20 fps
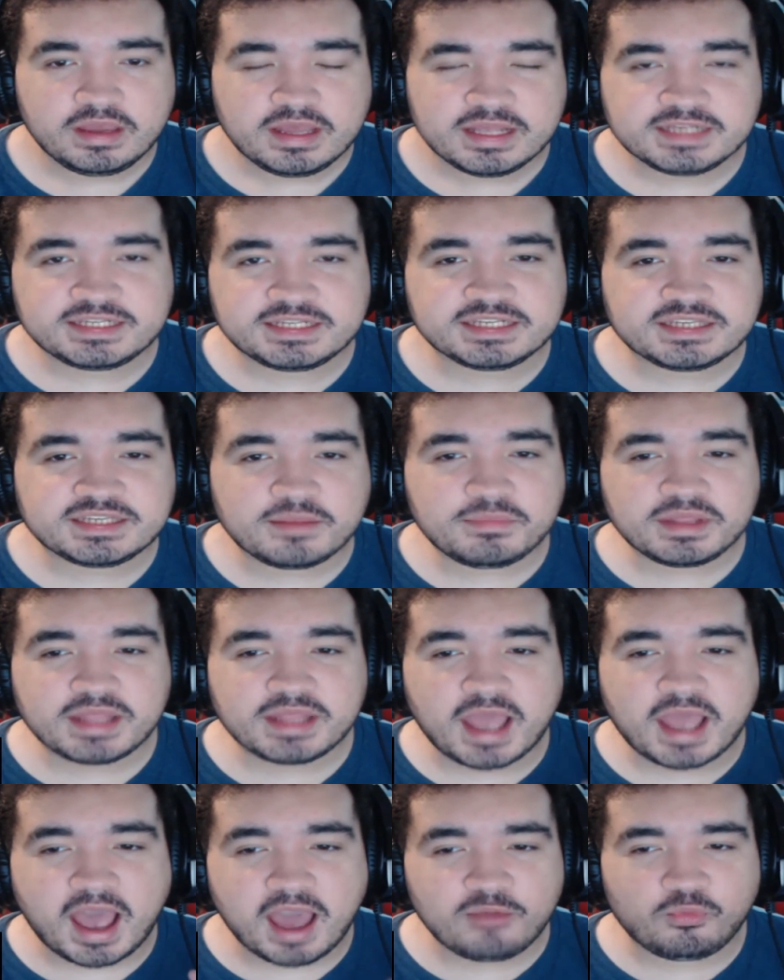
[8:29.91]
This is something
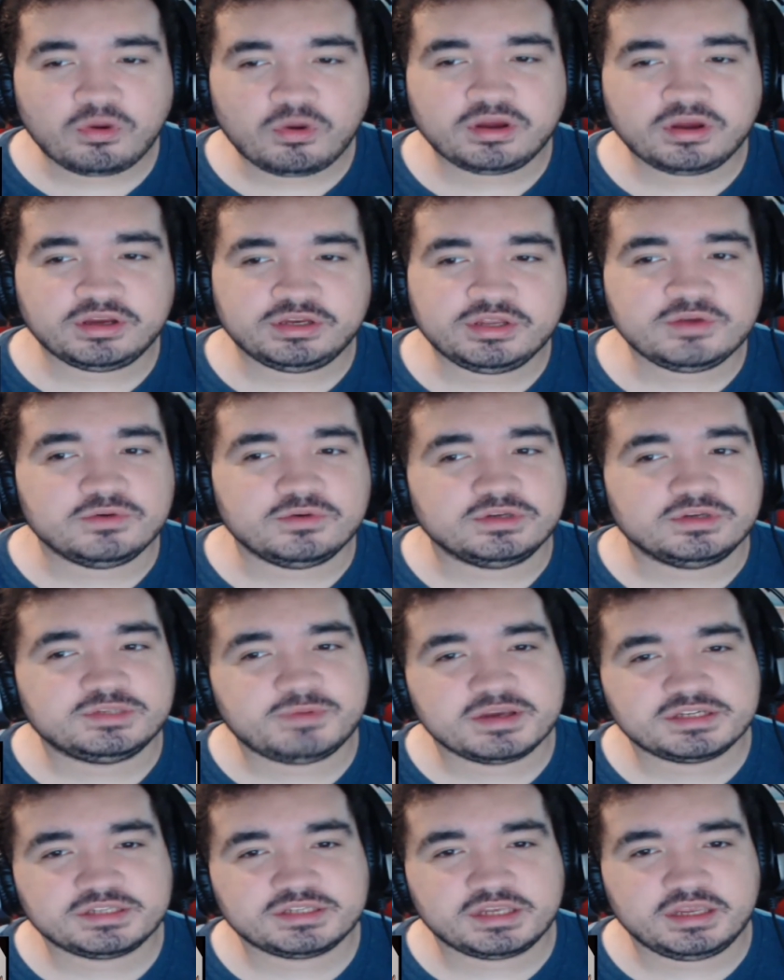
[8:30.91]
that I want to do,
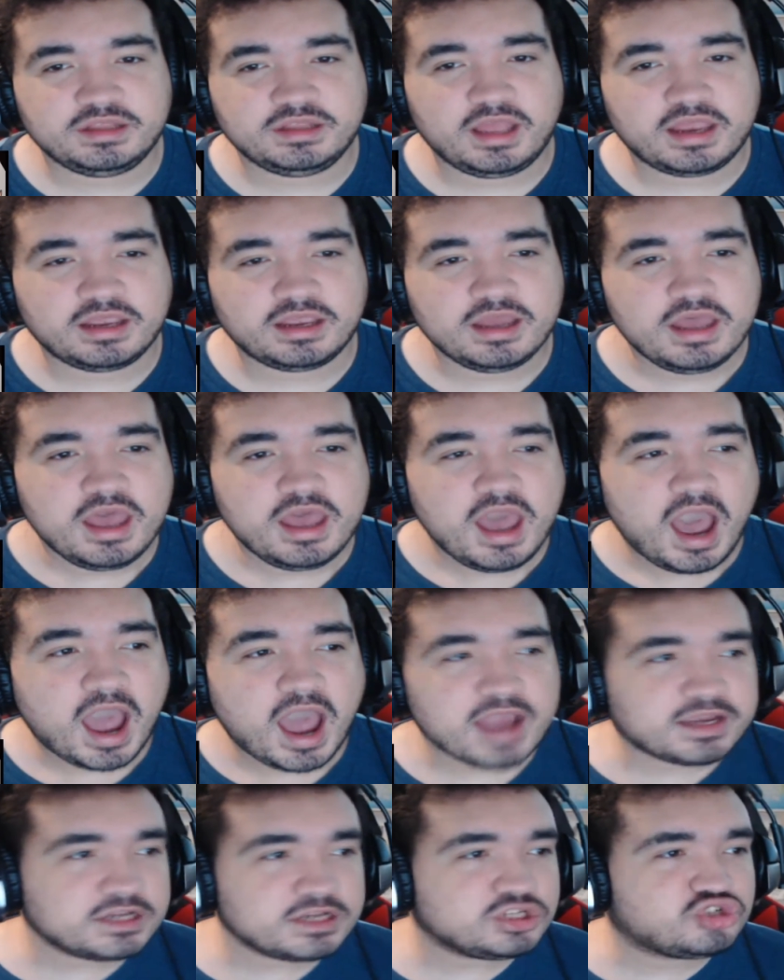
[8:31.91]
especially like
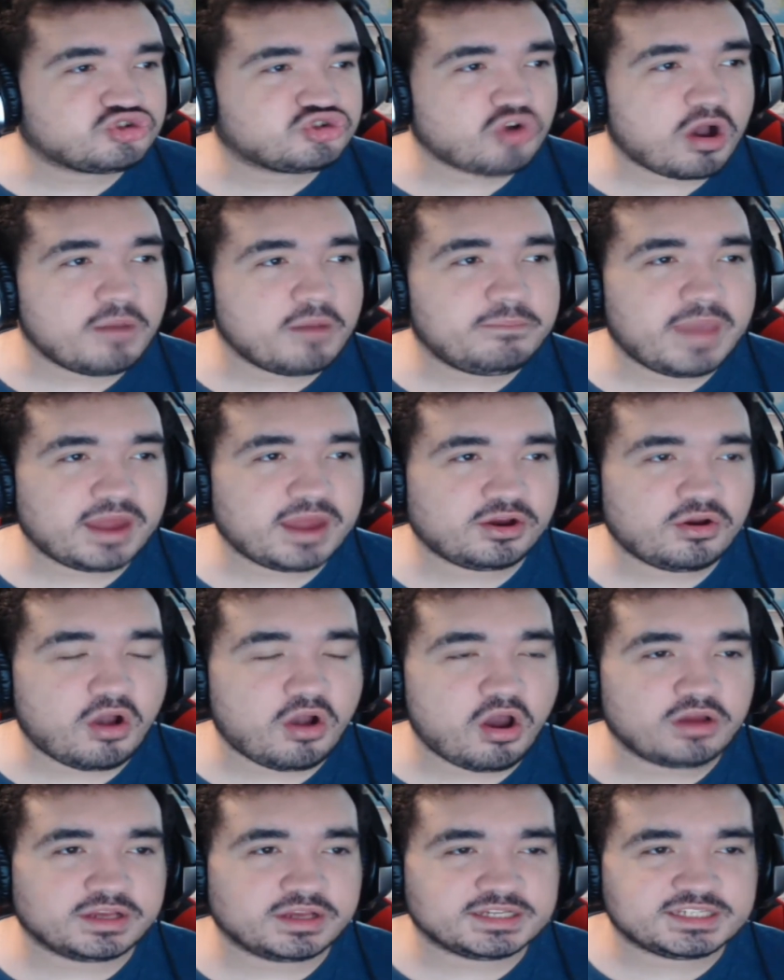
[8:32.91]
I could draw better
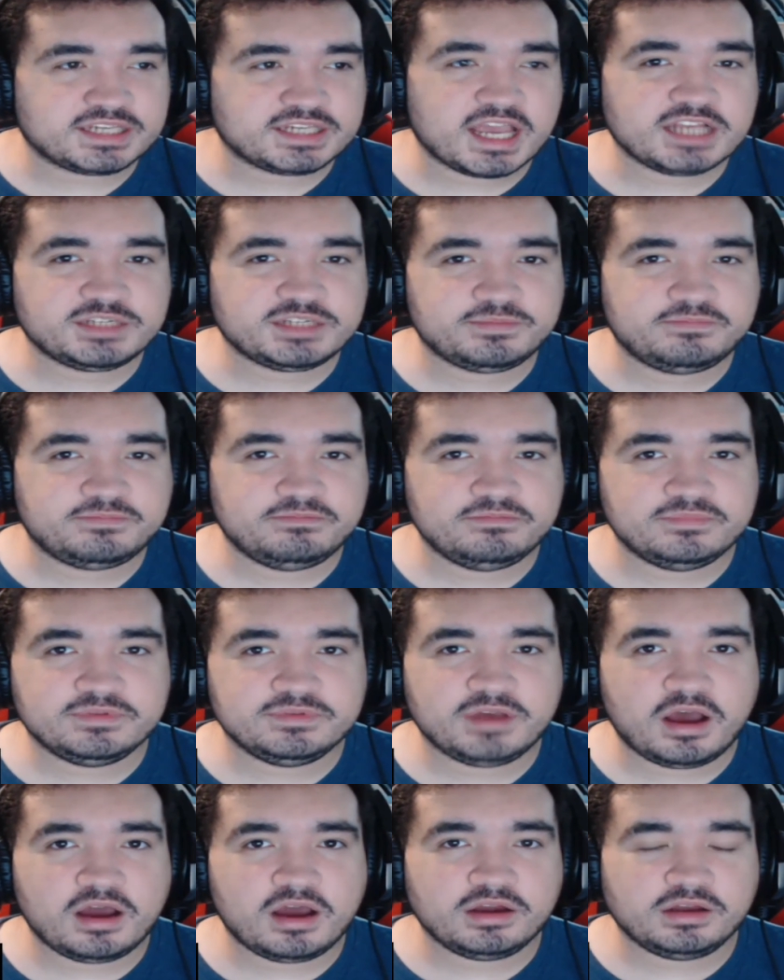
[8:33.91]
on a sketch
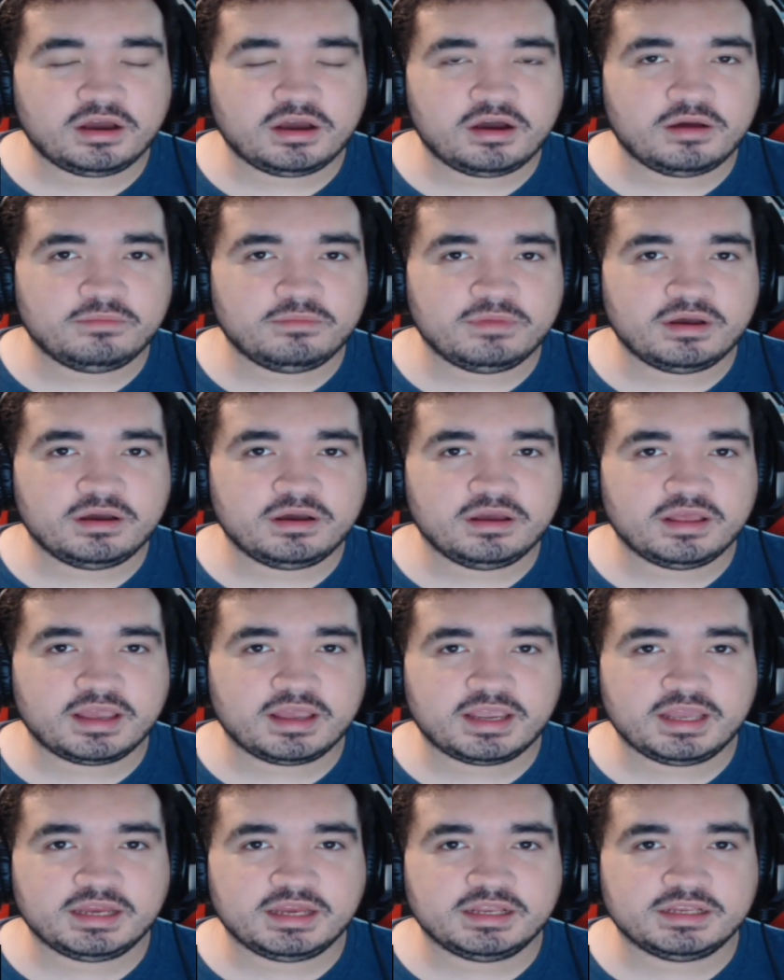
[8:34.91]

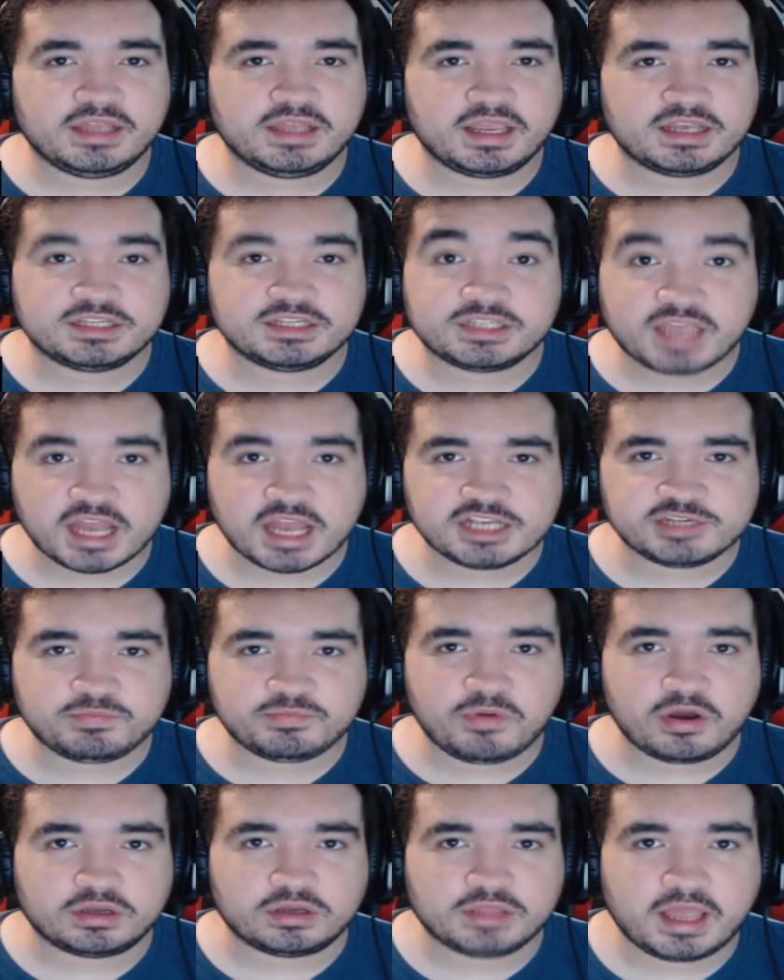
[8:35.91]
like in a
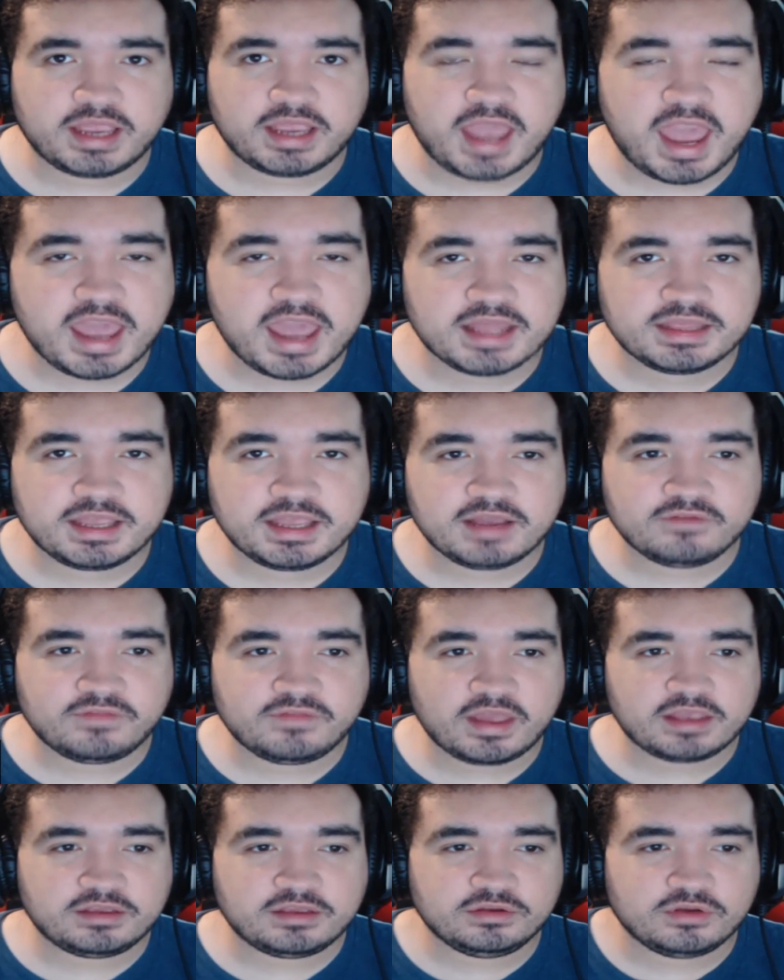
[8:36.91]
sketchbook, like anything of
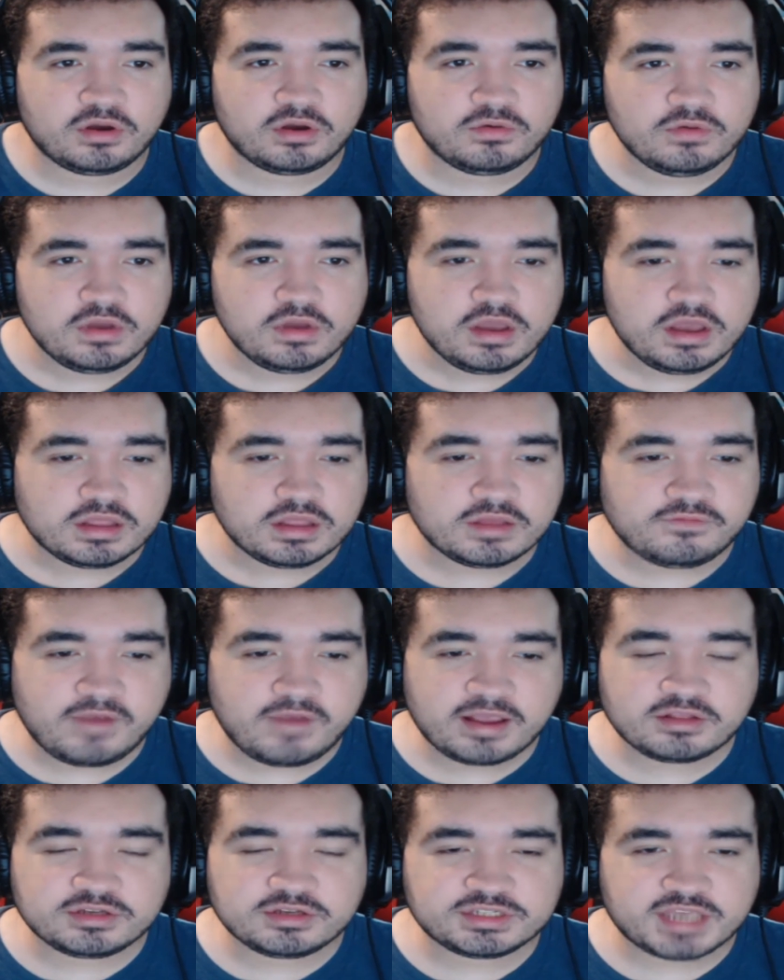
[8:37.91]
like, you know, the
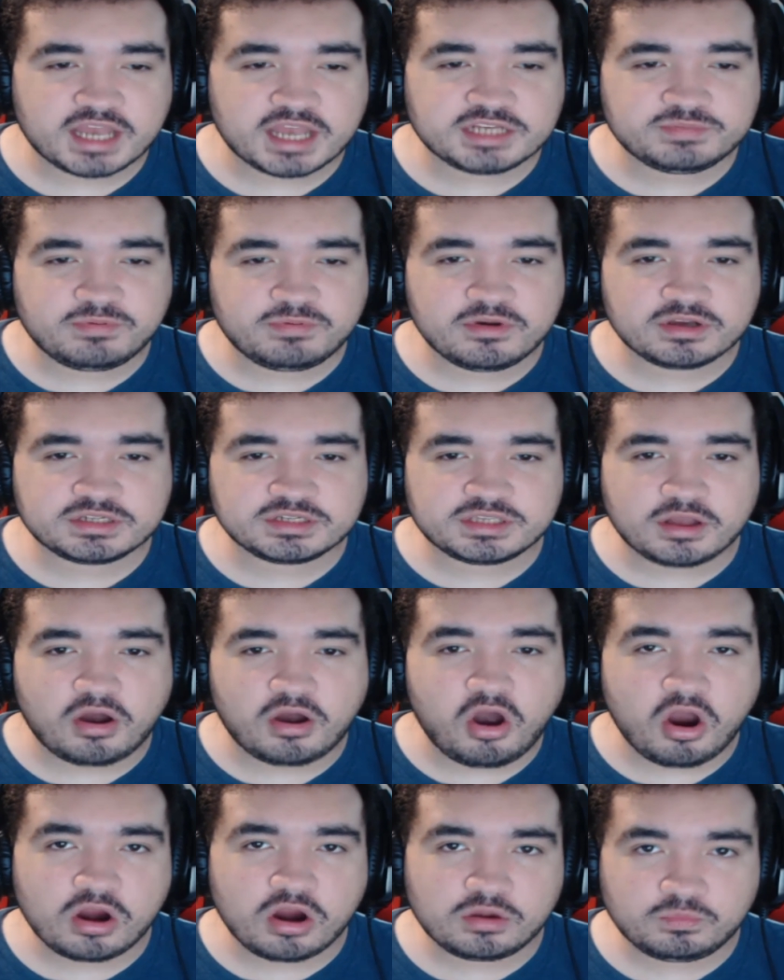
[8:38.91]
regular sketchbooks, the
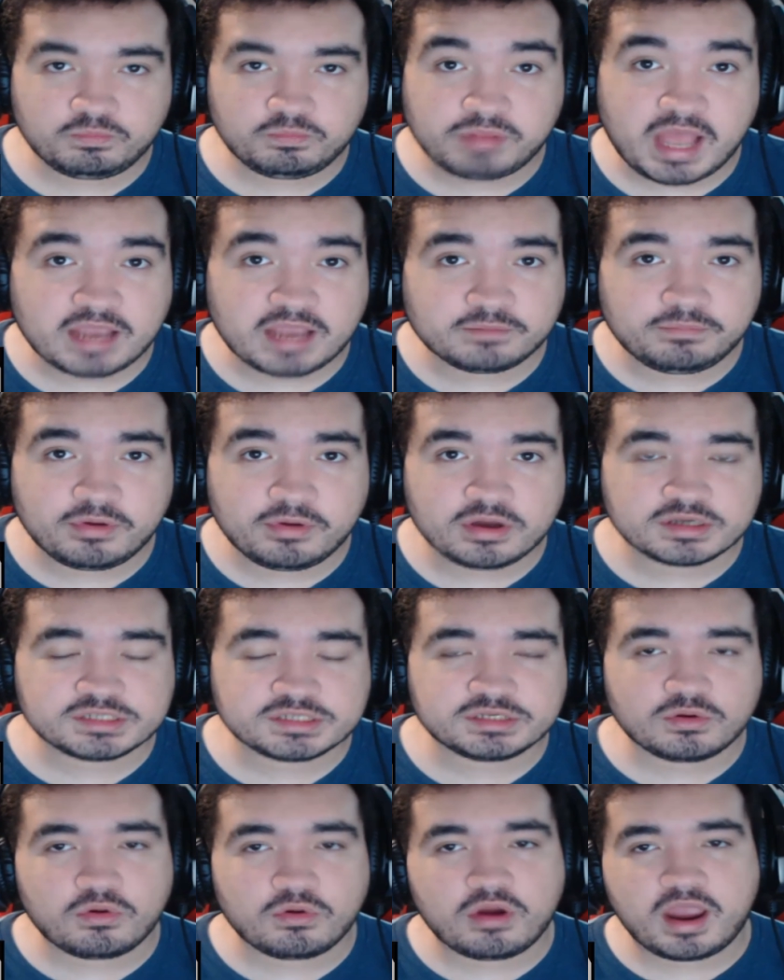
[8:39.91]
hard black
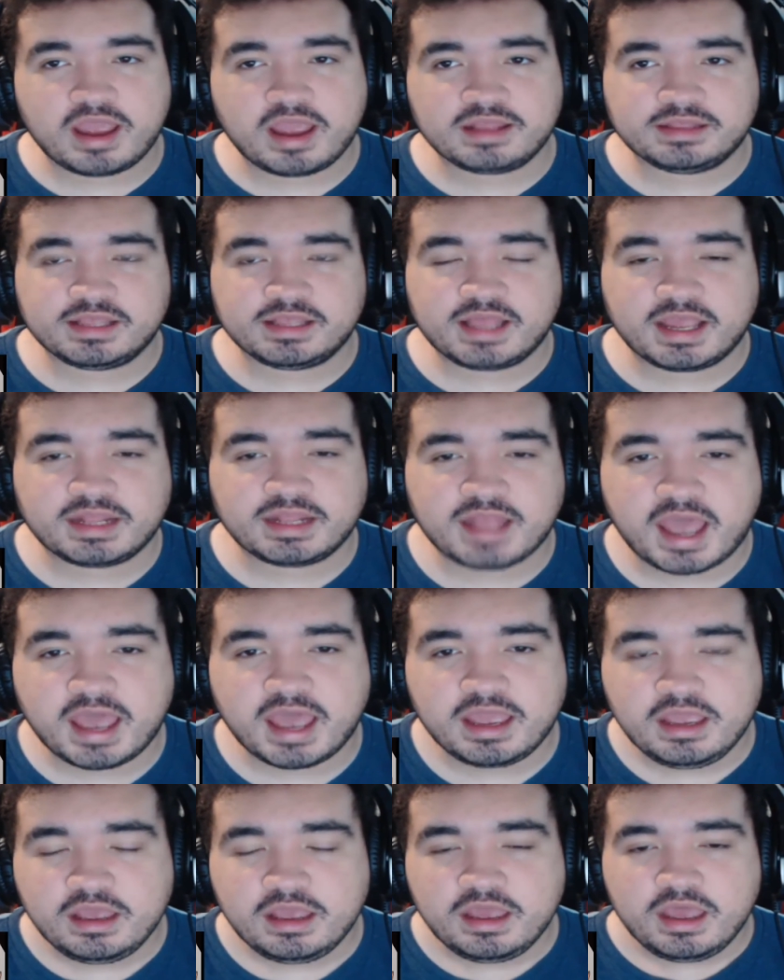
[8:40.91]
books or anything like
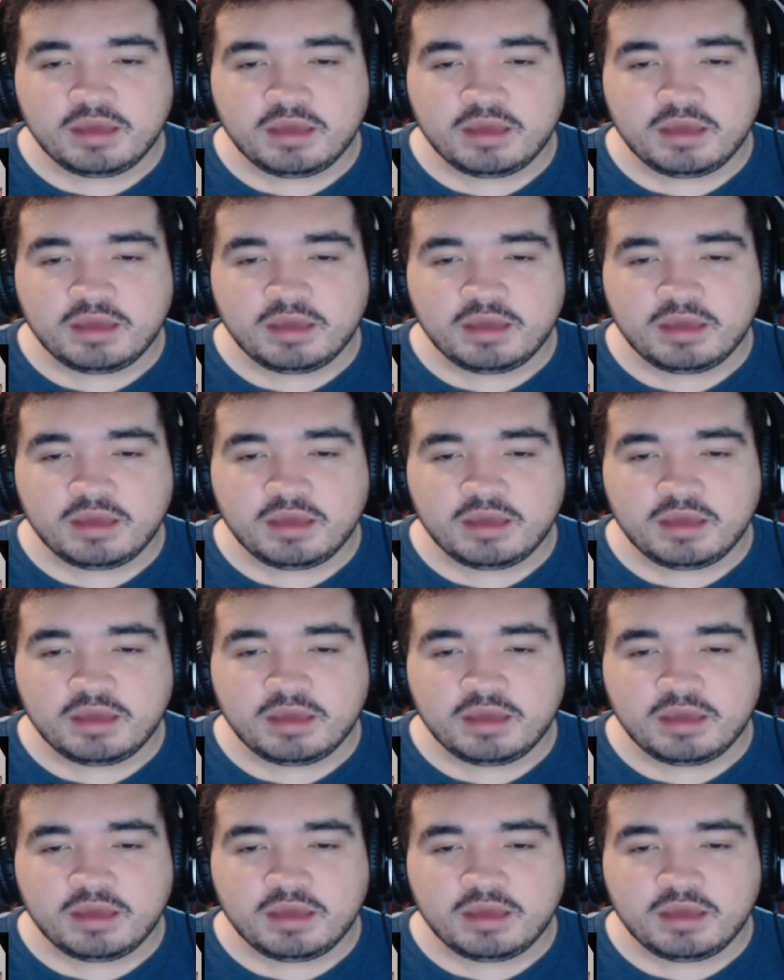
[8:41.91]
that.